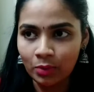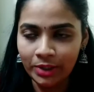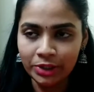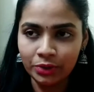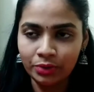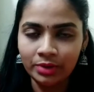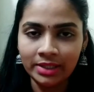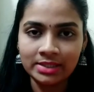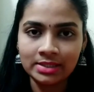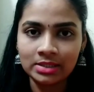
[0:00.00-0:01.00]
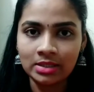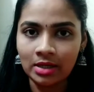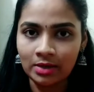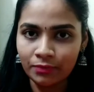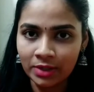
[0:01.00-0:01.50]
video it's
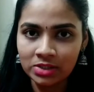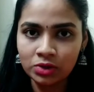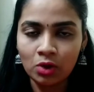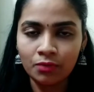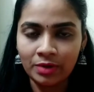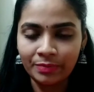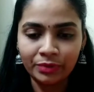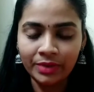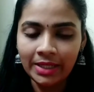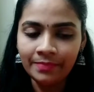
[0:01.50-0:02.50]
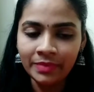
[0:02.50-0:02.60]
uh, 1st of february